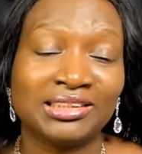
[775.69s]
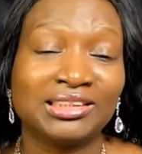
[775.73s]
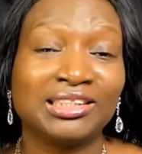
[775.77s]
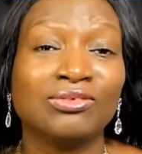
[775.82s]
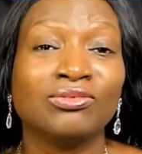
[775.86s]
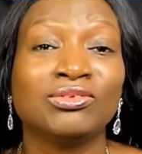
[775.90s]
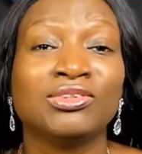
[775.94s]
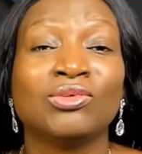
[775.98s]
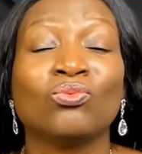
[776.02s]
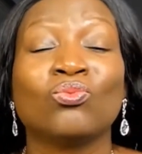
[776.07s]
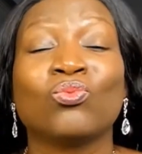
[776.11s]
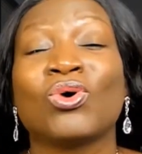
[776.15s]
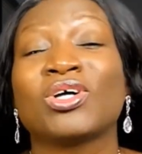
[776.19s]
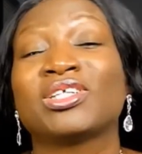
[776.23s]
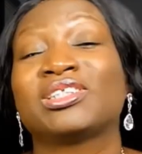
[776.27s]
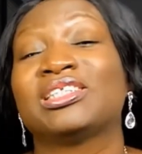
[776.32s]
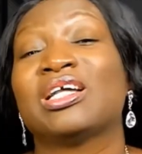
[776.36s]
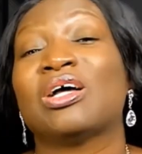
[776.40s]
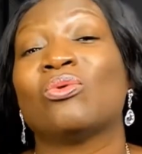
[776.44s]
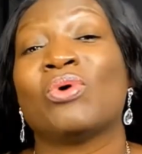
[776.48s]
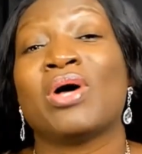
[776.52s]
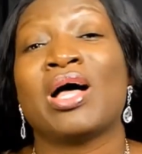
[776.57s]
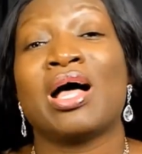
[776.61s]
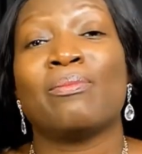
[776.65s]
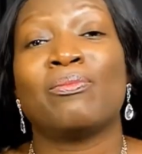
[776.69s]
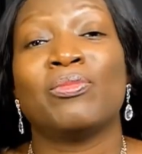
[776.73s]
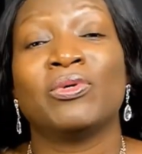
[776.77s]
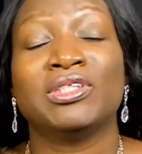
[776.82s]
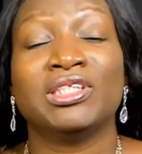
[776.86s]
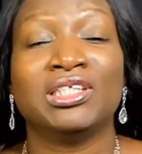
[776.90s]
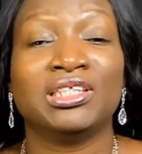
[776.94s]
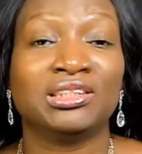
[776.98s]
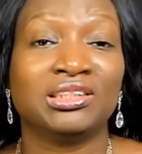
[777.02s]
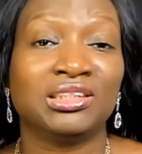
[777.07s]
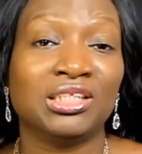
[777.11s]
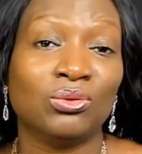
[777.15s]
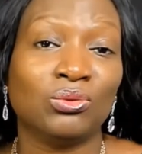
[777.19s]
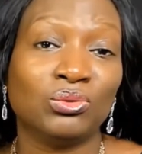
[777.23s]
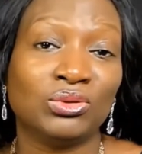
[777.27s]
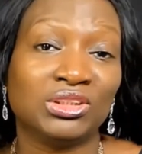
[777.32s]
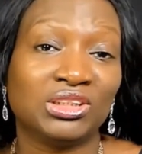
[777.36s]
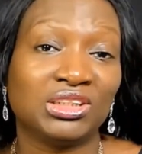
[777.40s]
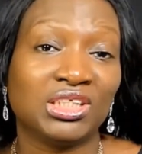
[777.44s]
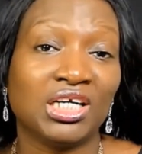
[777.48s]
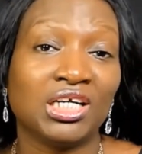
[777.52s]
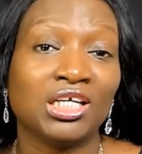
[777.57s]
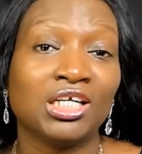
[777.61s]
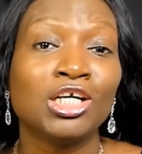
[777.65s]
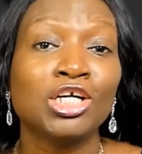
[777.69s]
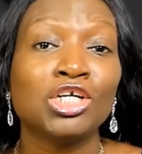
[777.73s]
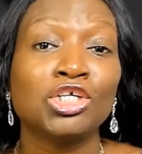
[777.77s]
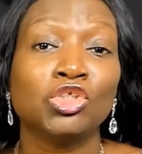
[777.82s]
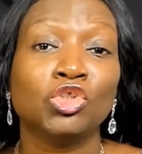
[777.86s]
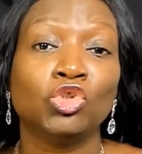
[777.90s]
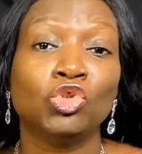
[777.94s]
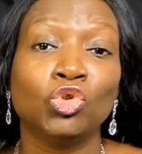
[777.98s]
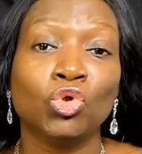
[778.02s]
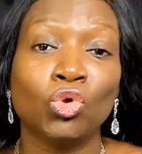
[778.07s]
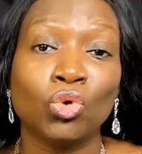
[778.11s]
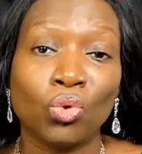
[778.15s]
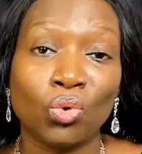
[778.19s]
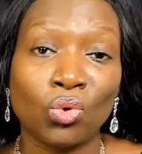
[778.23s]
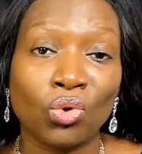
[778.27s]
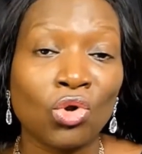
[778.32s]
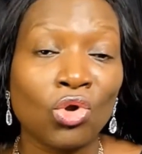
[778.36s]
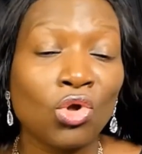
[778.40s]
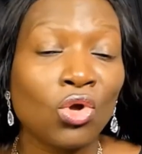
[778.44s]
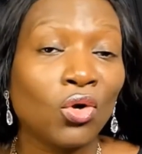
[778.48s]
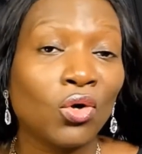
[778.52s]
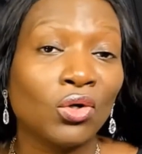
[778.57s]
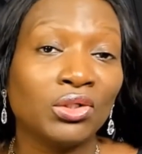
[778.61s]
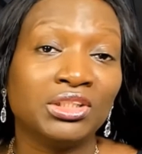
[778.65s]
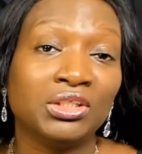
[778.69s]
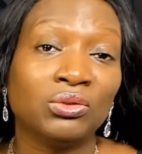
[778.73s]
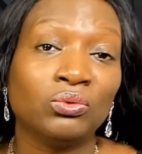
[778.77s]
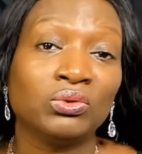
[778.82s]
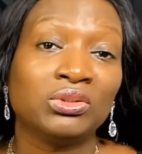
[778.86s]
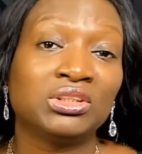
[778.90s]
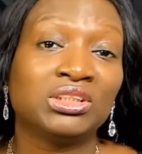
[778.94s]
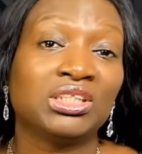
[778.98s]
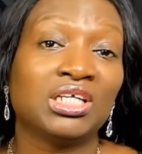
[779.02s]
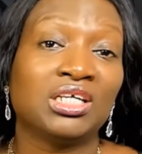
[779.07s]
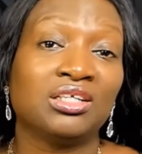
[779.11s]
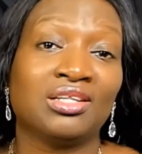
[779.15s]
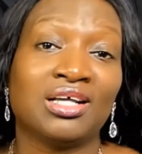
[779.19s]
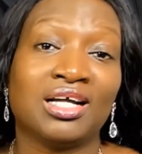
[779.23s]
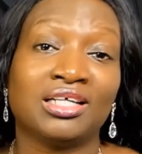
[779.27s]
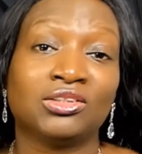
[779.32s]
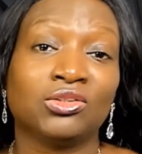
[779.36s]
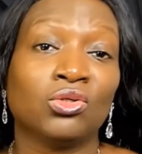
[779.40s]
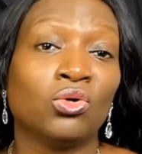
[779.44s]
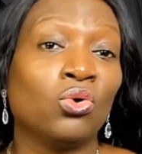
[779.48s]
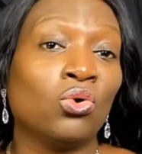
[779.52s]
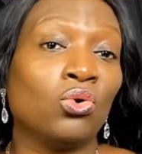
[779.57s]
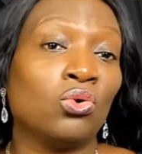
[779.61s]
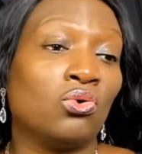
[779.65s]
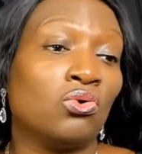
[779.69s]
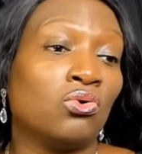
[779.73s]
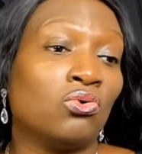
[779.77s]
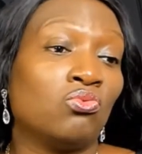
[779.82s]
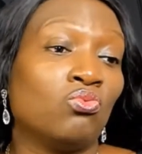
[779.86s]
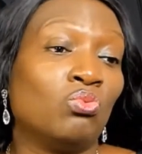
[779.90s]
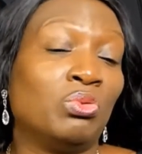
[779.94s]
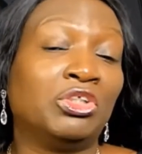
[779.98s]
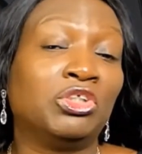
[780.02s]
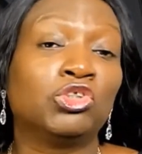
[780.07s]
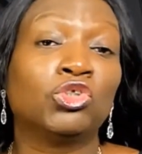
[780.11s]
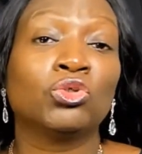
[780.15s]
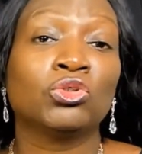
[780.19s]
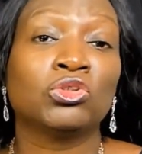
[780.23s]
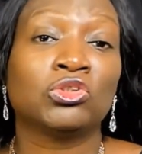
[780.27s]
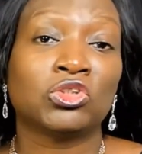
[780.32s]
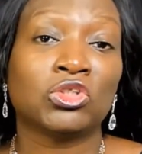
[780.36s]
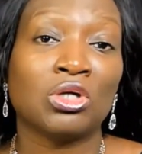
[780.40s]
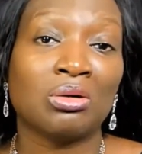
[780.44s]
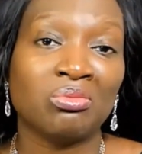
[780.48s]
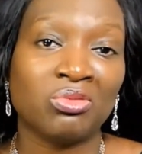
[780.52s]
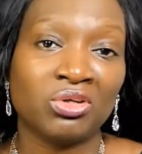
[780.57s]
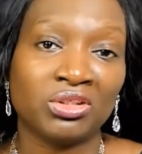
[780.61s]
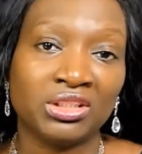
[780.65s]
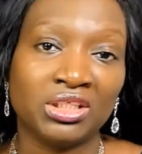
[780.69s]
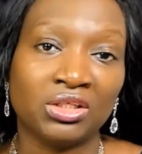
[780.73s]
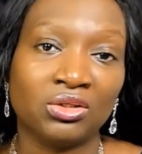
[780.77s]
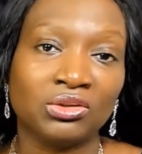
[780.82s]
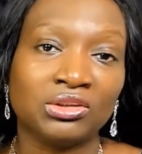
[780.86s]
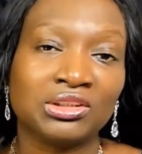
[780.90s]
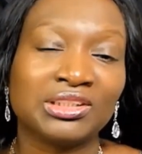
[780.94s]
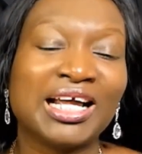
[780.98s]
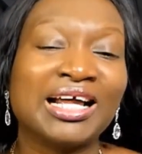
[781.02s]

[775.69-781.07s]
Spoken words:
The worst that will happen is they would say no, or they would say that, oh, we chose someone else.